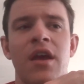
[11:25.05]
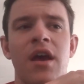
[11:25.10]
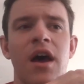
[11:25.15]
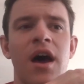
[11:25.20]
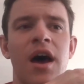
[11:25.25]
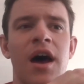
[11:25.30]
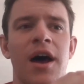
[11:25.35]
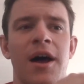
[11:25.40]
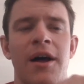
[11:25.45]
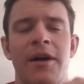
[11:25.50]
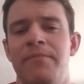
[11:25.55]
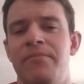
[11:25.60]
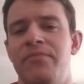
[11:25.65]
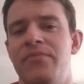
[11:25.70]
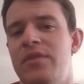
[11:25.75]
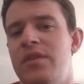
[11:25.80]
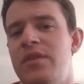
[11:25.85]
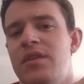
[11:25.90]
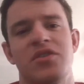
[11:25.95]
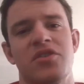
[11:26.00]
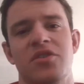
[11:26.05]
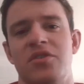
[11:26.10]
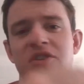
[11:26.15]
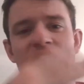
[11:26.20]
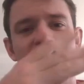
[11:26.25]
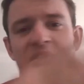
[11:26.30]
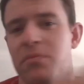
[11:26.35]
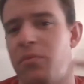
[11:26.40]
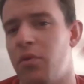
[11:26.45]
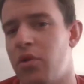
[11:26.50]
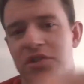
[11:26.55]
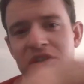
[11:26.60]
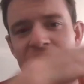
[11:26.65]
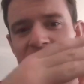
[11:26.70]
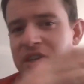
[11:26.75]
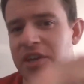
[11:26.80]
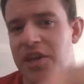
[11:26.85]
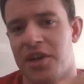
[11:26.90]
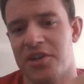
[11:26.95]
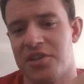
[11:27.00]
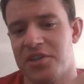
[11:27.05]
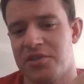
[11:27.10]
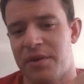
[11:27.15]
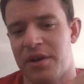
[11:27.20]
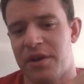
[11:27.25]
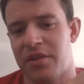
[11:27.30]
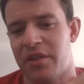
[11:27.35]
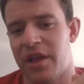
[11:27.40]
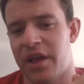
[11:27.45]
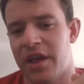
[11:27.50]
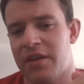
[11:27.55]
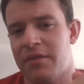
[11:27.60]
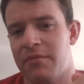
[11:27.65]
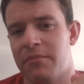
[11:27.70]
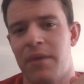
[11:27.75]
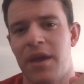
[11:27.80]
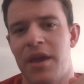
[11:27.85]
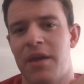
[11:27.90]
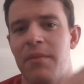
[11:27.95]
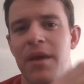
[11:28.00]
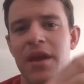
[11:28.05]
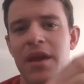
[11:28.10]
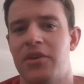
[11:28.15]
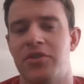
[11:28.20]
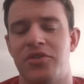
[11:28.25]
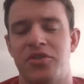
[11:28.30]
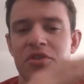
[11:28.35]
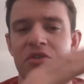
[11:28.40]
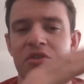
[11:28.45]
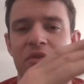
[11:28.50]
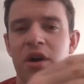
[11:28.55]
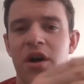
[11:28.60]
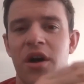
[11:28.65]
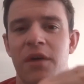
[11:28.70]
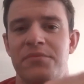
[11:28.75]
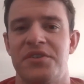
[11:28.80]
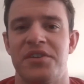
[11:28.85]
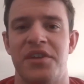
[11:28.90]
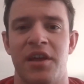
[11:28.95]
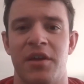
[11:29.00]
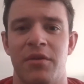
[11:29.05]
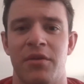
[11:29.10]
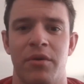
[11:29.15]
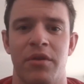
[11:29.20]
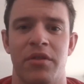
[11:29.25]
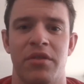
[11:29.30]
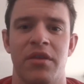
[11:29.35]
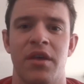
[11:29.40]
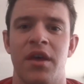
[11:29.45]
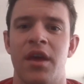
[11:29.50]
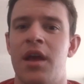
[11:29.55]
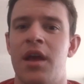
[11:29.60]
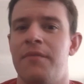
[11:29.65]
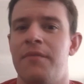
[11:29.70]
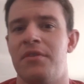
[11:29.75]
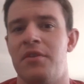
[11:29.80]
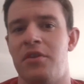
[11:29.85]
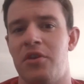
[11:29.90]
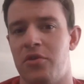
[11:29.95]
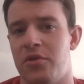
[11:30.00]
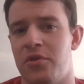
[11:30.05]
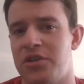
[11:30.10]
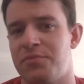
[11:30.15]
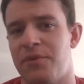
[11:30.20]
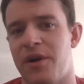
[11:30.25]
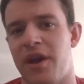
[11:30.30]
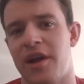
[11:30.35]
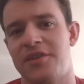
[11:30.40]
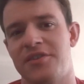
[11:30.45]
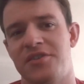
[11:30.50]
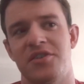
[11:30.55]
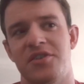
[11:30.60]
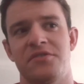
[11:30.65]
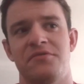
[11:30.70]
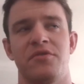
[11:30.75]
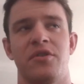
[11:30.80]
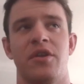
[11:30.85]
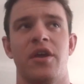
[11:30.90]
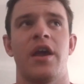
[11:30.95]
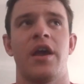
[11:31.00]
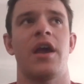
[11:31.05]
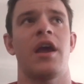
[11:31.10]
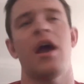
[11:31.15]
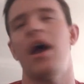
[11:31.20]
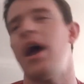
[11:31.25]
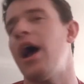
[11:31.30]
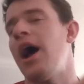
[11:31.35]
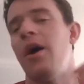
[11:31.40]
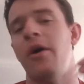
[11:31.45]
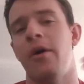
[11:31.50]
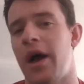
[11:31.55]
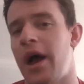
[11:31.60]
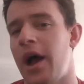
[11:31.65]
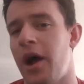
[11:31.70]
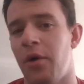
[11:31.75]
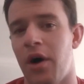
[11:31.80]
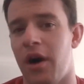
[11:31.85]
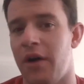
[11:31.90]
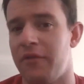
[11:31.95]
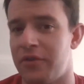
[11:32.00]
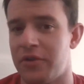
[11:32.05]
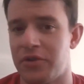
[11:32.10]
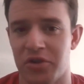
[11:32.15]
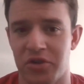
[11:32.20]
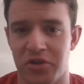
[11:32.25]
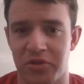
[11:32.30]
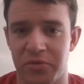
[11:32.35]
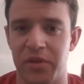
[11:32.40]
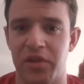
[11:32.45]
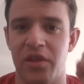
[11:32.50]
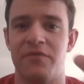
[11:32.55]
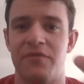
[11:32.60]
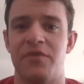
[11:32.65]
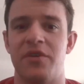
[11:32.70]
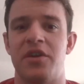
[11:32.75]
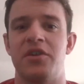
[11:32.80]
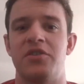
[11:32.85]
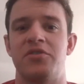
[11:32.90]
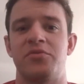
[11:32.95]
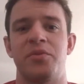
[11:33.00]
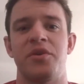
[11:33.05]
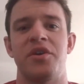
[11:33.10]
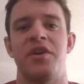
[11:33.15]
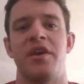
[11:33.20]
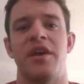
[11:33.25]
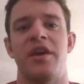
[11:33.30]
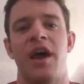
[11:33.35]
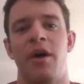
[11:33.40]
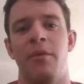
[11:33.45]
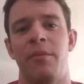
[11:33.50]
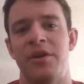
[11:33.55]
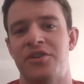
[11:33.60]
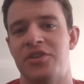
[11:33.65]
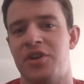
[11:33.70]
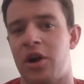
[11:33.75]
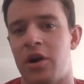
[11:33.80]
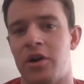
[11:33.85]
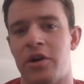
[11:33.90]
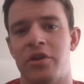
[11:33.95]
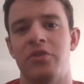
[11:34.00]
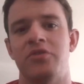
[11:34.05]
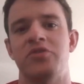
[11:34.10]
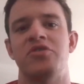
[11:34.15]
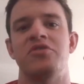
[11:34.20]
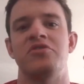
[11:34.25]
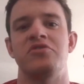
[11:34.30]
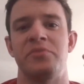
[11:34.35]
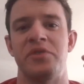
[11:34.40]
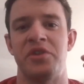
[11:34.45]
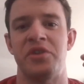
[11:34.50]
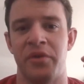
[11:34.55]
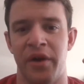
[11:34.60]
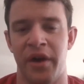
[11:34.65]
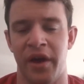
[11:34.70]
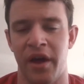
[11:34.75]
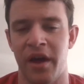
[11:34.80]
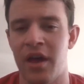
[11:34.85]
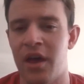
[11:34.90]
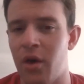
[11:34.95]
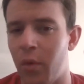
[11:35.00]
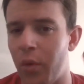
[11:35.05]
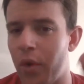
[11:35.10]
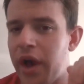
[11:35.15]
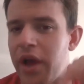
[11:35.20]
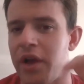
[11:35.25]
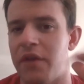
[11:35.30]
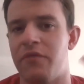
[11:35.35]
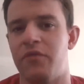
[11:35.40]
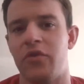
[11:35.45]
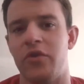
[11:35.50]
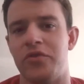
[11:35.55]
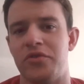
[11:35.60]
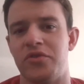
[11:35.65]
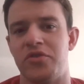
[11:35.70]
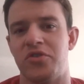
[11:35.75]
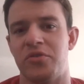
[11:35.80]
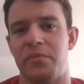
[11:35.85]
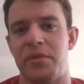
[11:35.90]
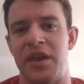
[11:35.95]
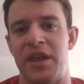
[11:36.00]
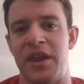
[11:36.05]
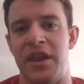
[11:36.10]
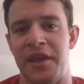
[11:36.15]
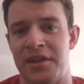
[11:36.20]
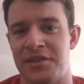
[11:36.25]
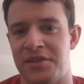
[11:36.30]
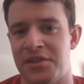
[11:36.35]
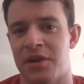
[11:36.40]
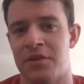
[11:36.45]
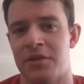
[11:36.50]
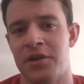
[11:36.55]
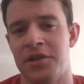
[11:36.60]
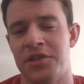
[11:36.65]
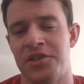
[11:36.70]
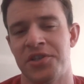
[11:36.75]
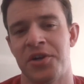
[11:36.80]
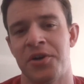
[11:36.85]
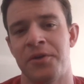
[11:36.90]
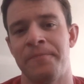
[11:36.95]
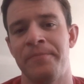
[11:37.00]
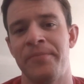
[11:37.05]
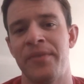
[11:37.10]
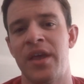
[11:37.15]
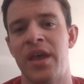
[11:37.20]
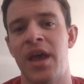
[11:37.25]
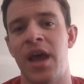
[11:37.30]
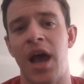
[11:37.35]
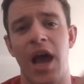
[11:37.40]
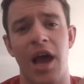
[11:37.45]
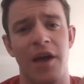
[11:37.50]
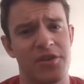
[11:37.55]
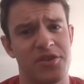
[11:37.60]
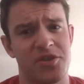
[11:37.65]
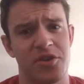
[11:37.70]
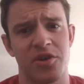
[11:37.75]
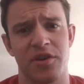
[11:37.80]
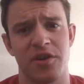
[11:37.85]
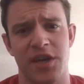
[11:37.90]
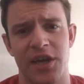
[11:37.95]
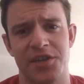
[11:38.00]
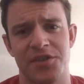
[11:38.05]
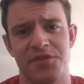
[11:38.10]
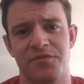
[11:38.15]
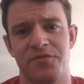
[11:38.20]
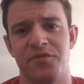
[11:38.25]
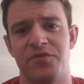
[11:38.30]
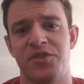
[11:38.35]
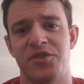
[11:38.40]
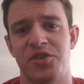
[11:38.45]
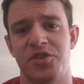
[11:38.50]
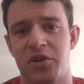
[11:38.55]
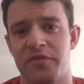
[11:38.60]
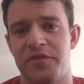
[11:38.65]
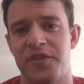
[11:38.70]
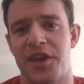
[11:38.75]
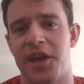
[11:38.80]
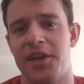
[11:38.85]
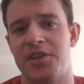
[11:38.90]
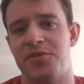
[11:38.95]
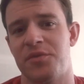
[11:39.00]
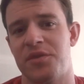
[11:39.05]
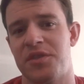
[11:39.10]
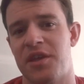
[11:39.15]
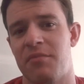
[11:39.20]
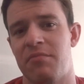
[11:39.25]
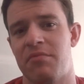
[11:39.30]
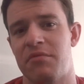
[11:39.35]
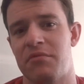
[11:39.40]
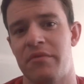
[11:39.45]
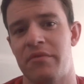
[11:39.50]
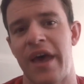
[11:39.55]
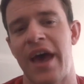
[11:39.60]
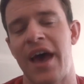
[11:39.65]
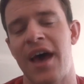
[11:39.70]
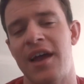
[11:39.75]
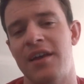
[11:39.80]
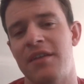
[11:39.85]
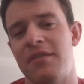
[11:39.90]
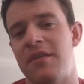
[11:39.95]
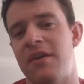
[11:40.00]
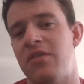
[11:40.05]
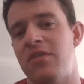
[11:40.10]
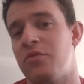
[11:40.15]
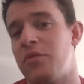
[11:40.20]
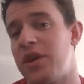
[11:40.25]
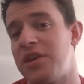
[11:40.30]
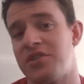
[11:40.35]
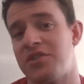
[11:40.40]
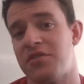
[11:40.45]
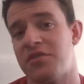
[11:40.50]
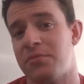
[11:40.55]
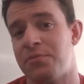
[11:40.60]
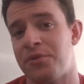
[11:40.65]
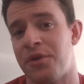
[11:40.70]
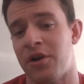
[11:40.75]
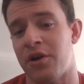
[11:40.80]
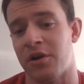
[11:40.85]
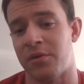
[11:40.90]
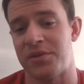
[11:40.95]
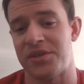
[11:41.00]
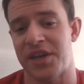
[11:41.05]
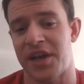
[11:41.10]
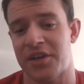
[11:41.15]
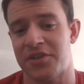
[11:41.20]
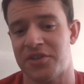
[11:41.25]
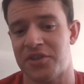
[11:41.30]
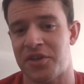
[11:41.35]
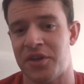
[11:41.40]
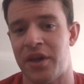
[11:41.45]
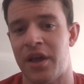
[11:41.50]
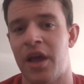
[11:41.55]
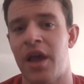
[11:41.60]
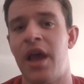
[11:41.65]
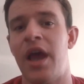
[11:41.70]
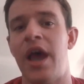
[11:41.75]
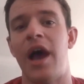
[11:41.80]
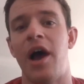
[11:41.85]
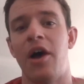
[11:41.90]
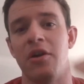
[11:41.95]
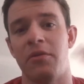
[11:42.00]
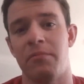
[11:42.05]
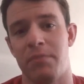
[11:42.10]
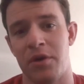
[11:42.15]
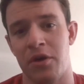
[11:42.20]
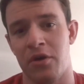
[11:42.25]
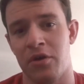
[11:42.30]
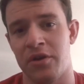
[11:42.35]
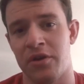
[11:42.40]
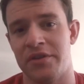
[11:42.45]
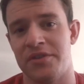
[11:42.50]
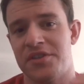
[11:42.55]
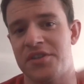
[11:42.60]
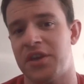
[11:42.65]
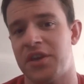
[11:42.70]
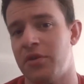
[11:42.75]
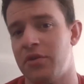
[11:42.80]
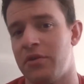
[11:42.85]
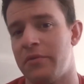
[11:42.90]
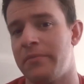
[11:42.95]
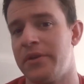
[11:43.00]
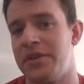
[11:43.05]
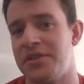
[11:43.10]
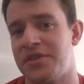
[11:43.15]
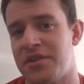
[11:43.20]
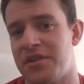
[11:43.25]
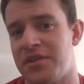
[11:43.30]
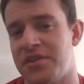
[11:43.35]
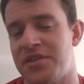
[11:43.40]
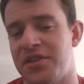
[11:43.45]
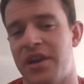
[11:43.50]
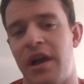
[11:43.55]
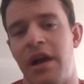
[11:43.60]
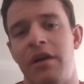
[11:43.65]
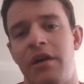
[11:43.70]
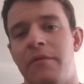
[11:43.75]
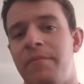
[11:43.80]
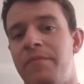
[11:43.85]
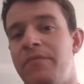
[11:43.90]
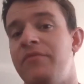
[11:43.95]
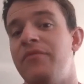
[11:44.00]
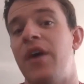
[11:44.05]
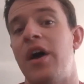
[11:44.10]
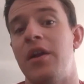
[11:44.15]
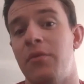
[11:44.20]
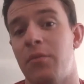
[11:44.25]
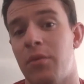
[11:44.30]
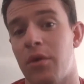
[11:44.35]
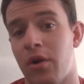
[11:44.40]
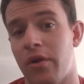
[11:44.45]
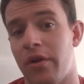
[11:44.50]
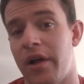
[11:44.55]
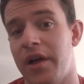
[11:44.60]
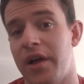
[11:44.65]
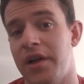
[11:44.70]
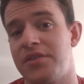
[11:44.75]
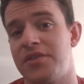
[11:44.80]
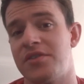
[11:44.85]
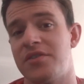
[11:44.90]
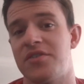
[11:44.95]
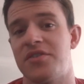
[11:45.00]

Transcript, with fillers: Uh, so just some more details about like make, making sure you are up to date with the newest practices for like how how often should you be lifting each week, how much cardio should you be doing, what kind of foods you should be eating, etc. So I have a certification certification with them through that, and then the rest of the program is actually how to build and scale your business and how to find more clients.